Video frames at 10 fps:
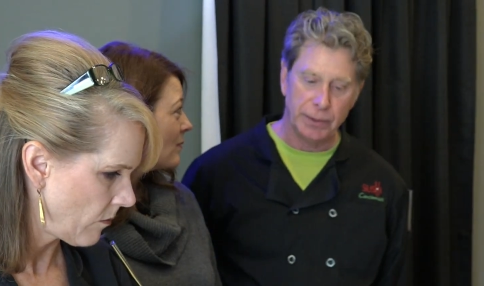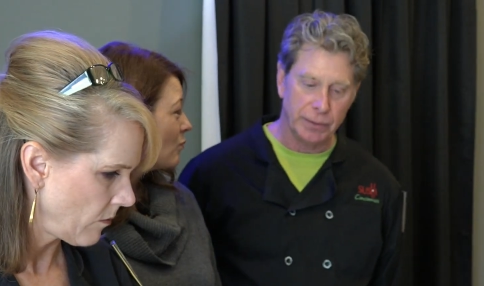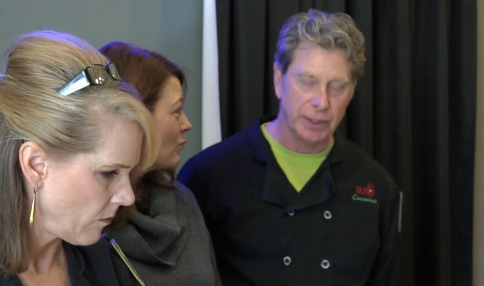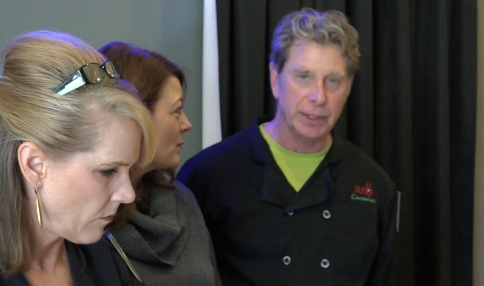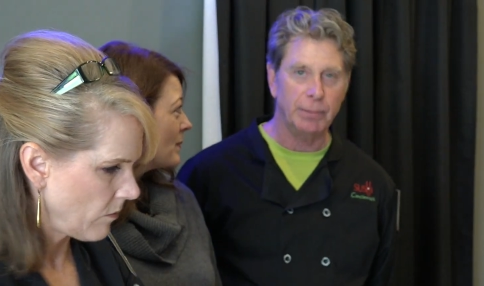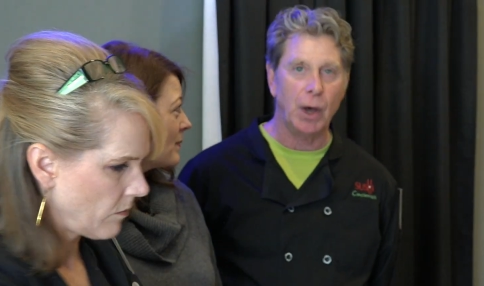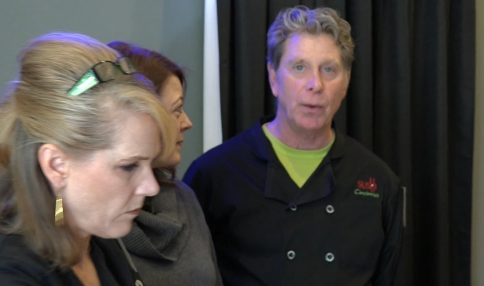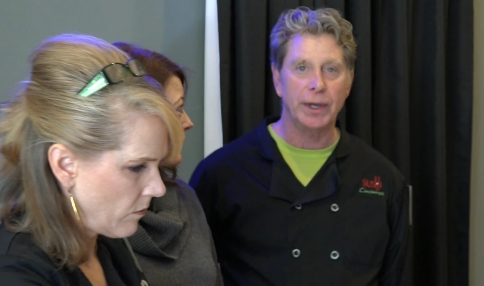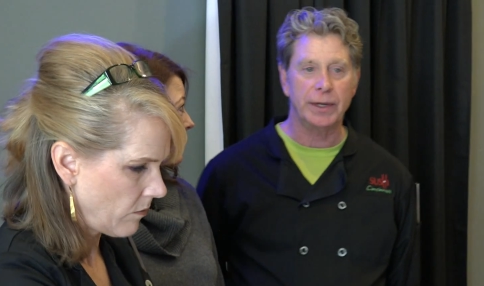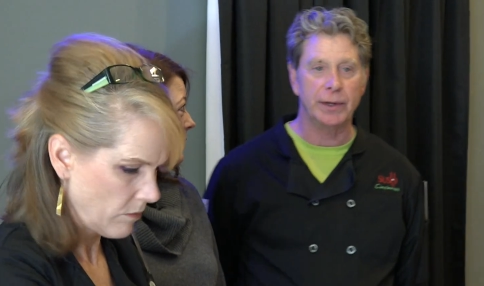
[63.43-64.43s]
Speaker 1: you know, get them
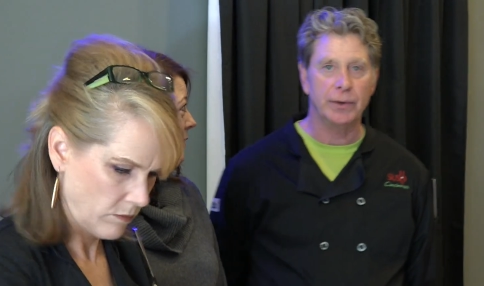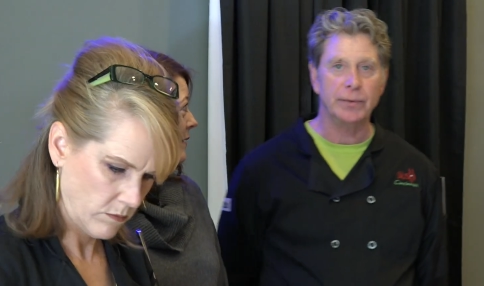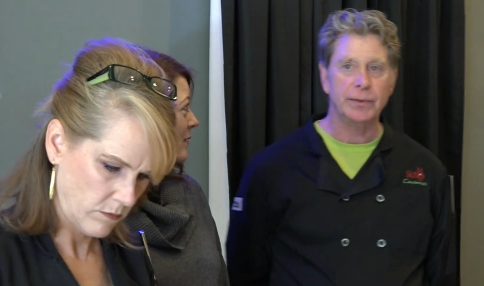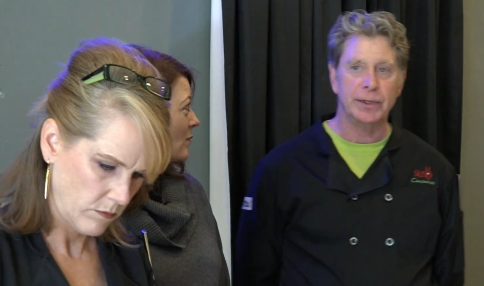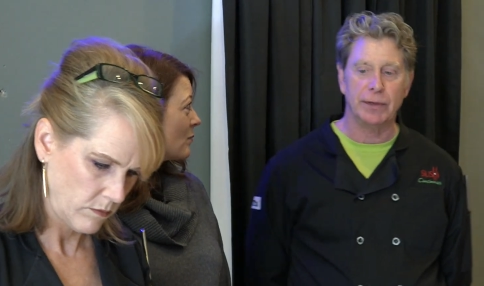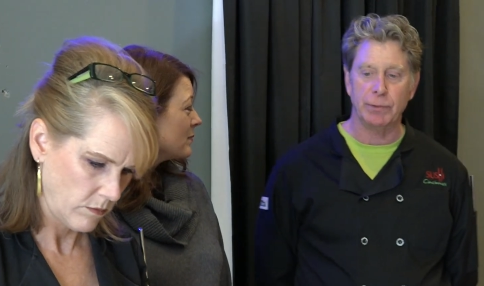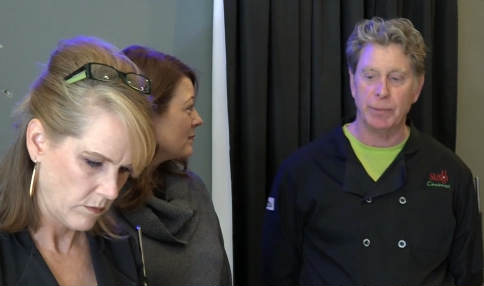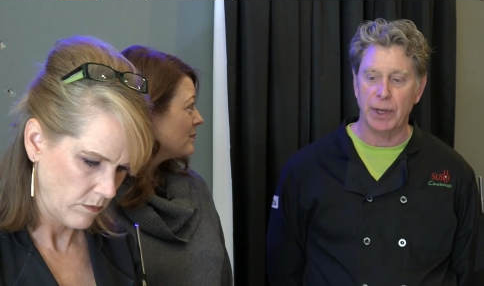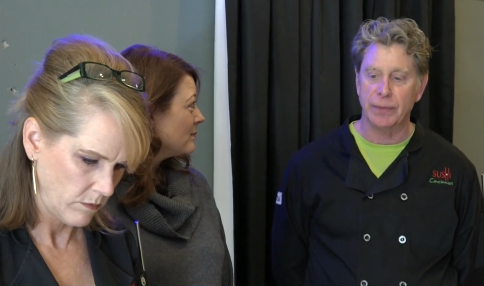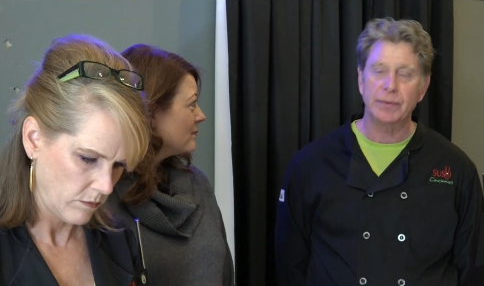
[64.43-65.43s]
all in here, give
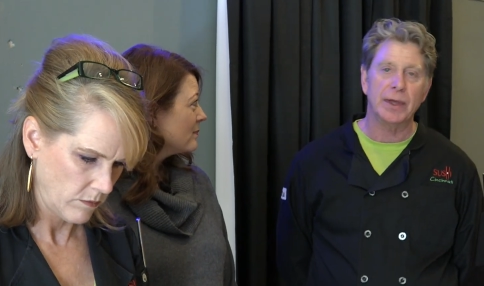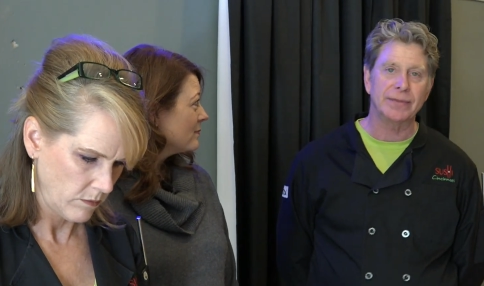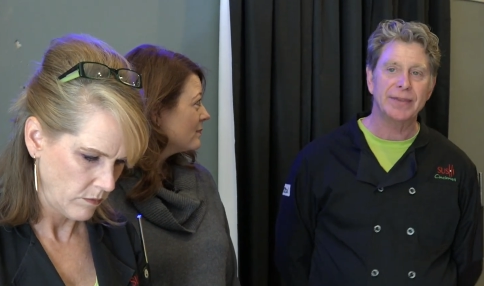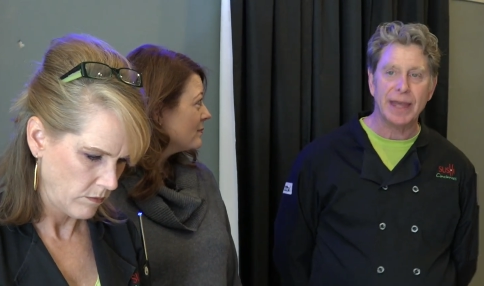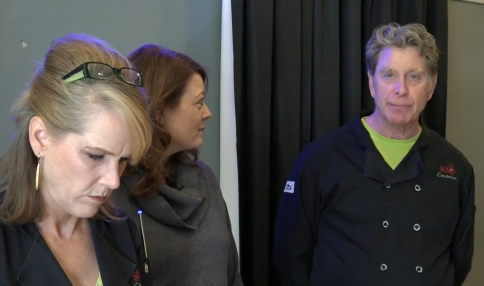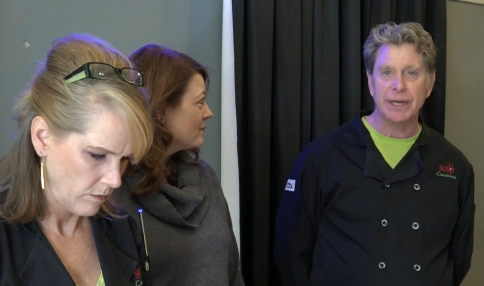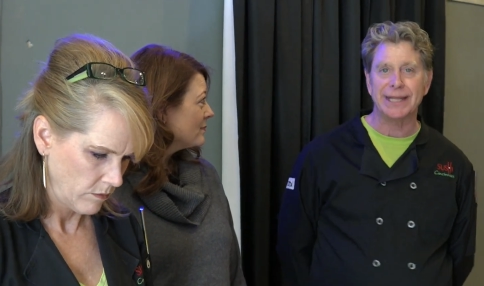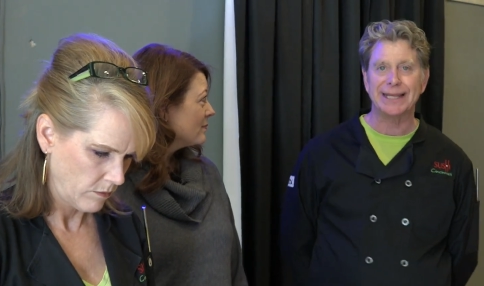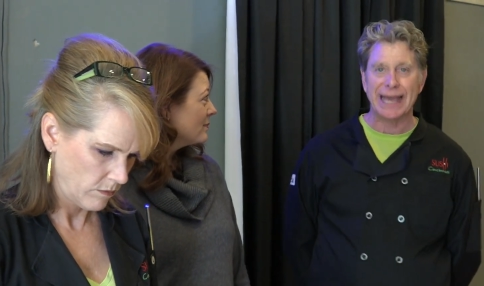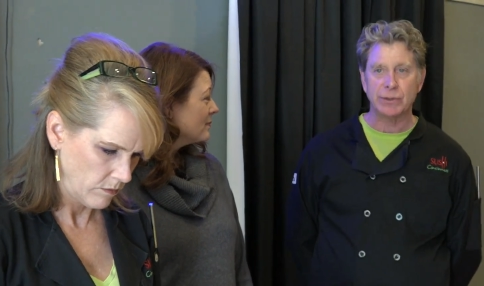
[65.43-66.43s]
them a, a 10
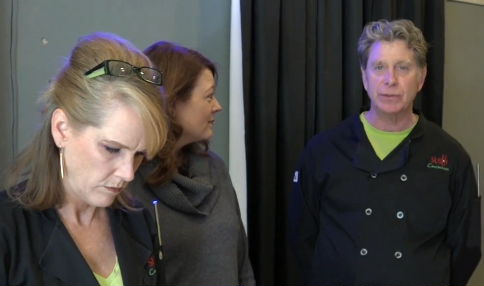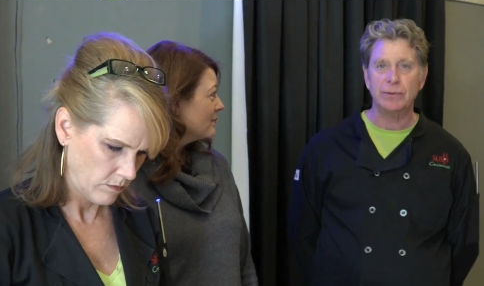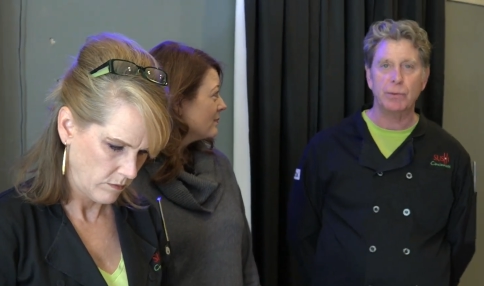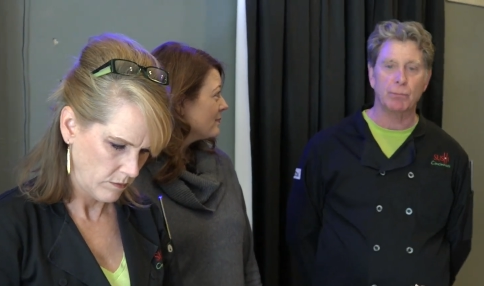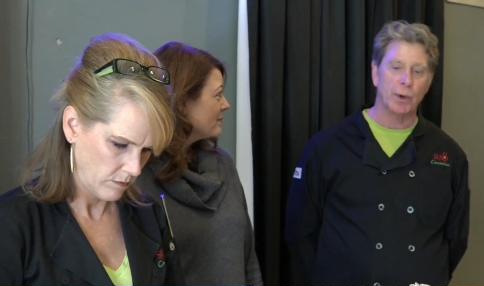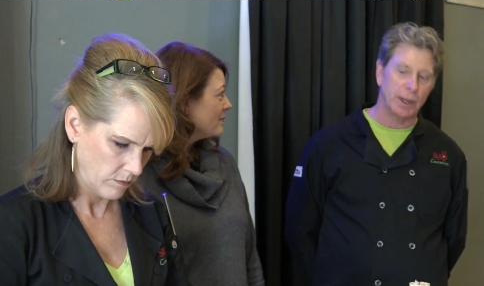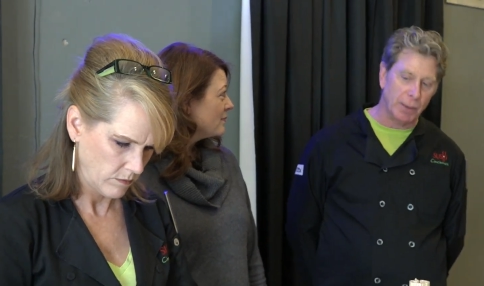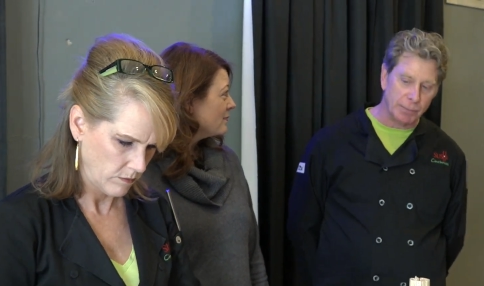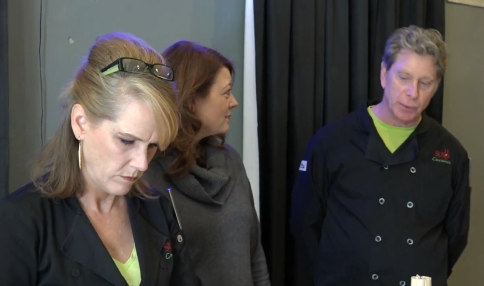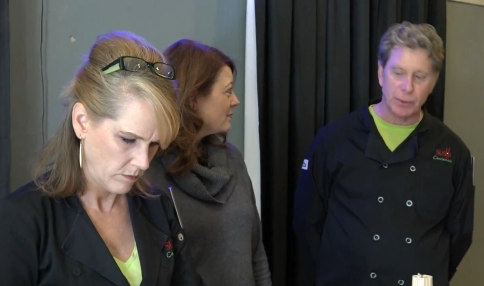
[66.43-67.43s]
minute lesson, bring
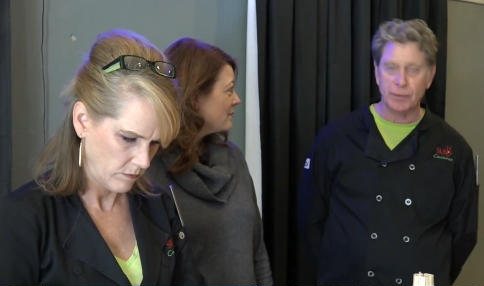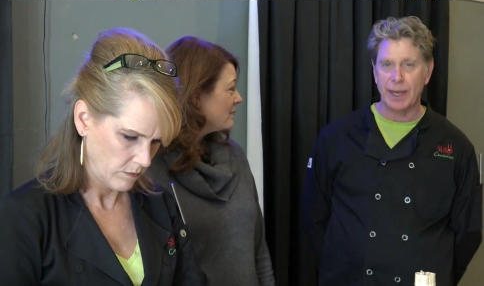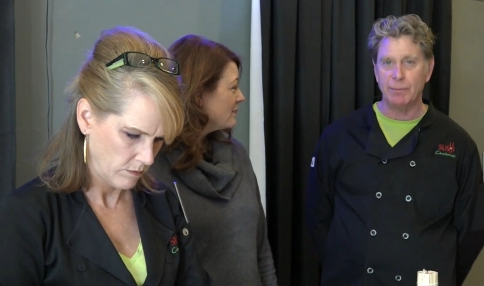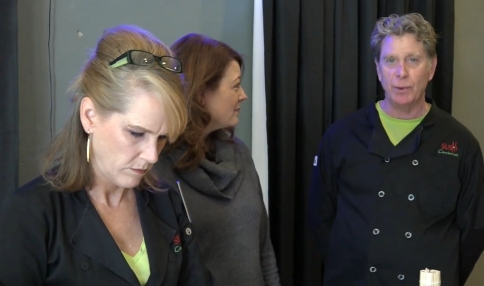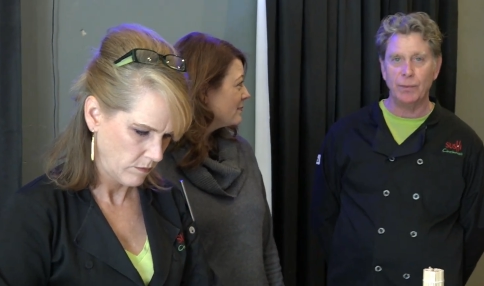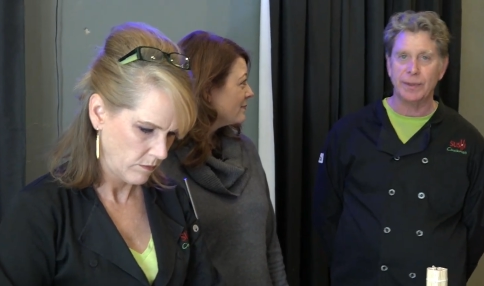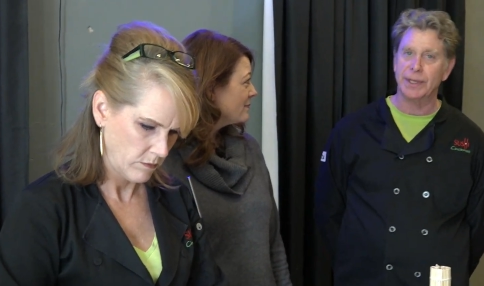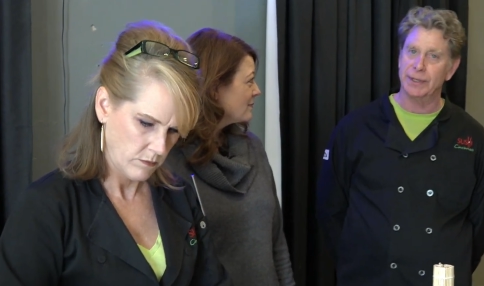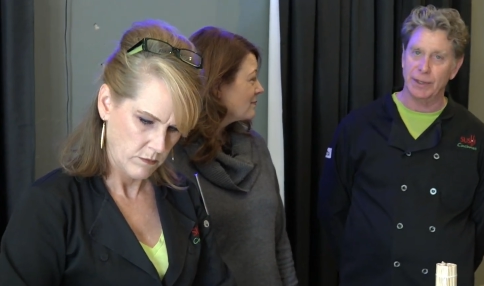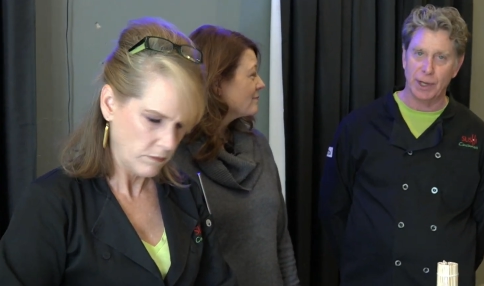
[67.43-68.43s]
them up to the table,
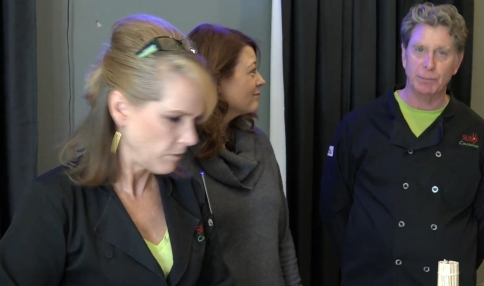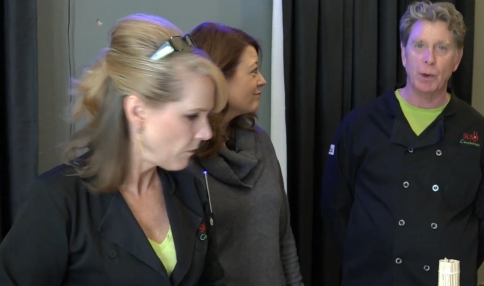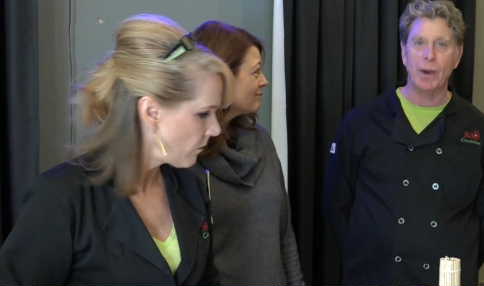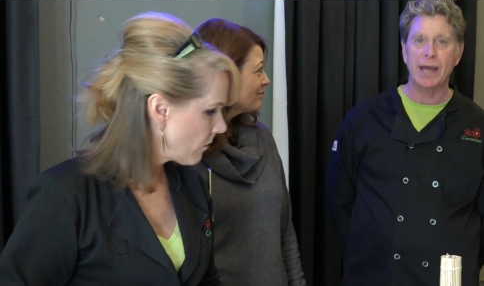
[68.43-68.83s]
and let them go